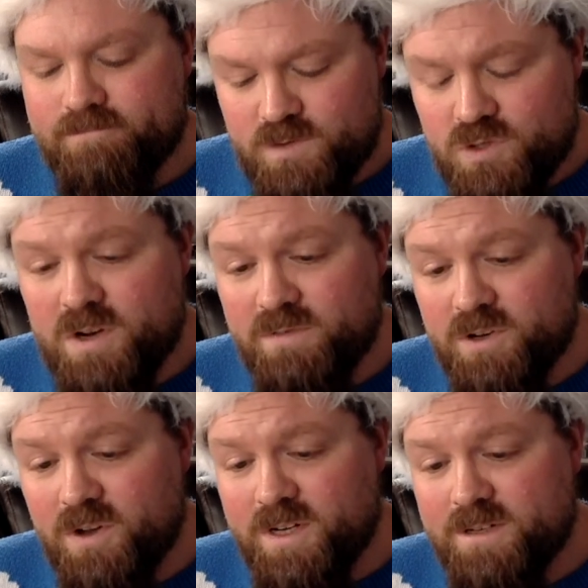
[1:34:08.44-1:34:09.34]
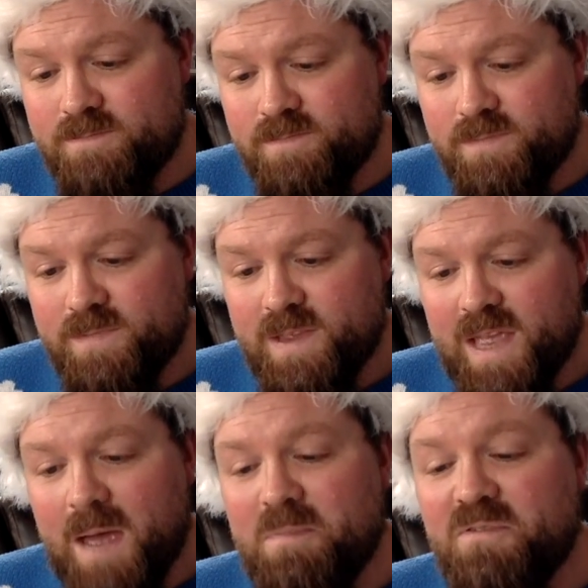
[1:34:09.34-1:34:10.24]
Donovan nodded,
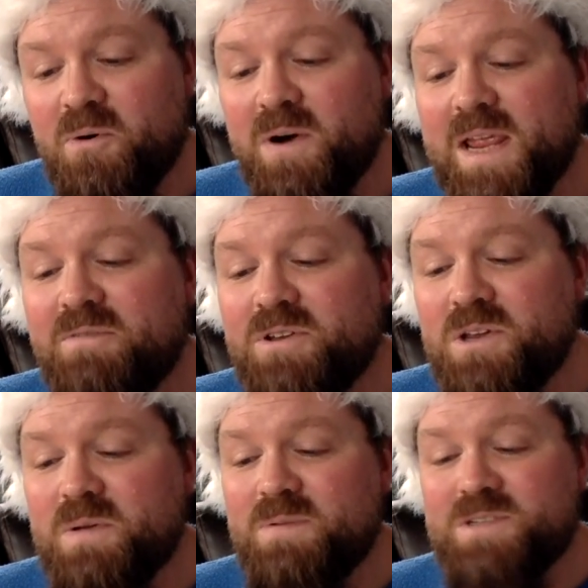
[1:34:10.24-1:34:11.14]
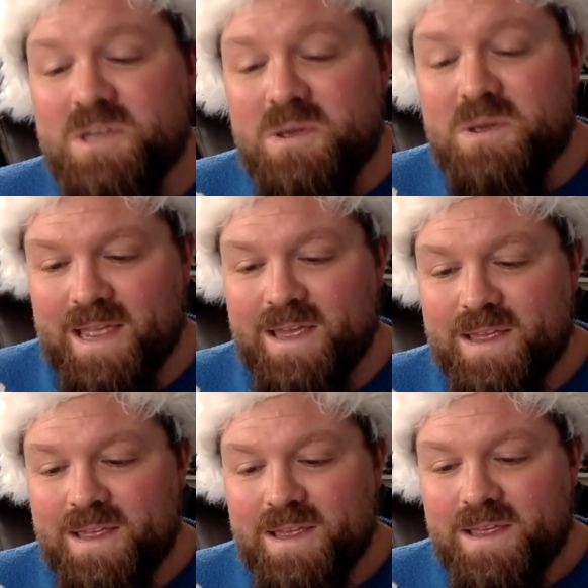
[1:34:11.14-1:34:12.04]
and before he even knew he was doing it,
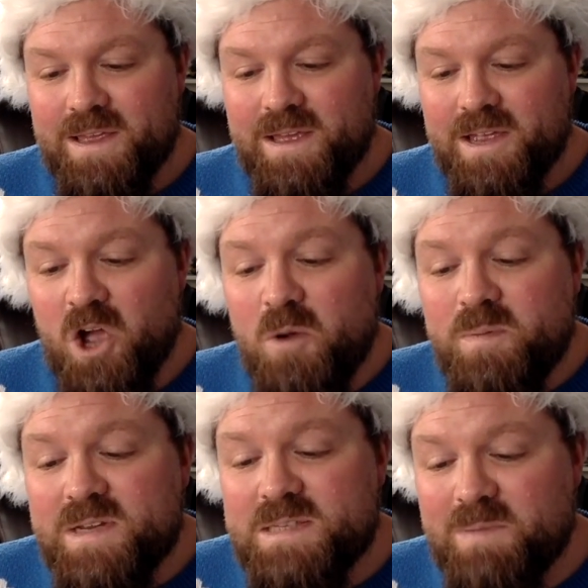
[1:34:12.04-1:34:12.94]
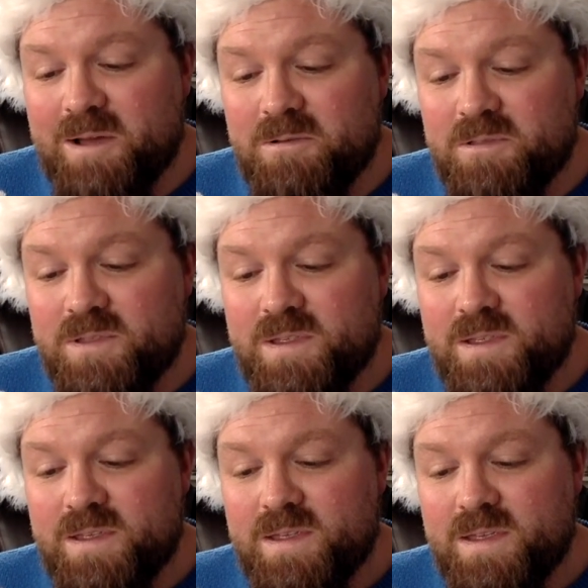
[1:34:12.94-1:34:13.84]
he opened his mouth
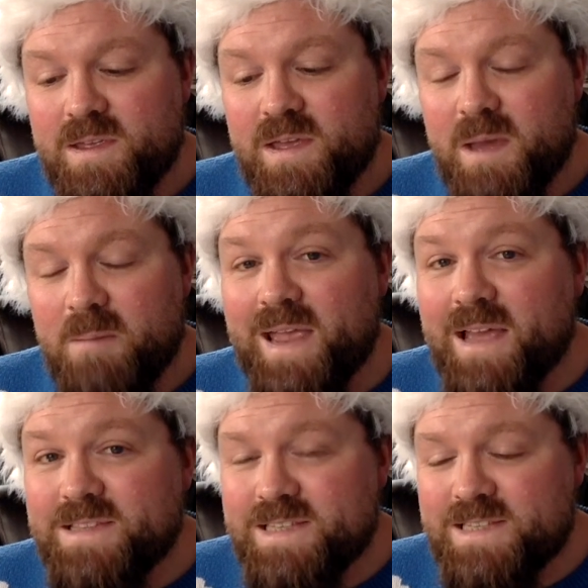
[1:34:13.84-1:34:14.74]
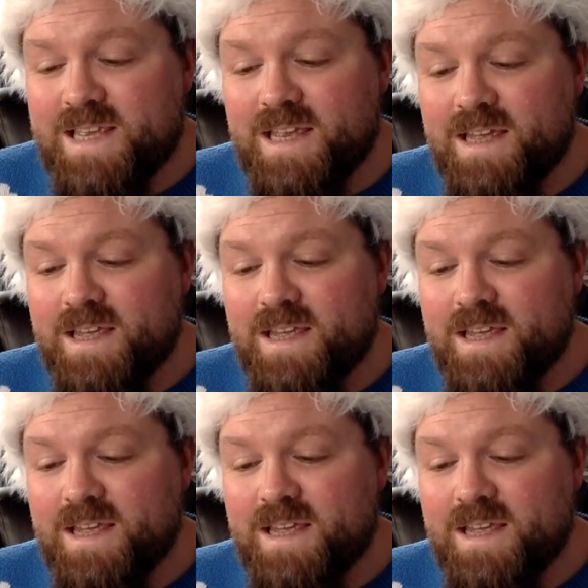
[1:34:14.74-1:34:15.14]
and began to sing.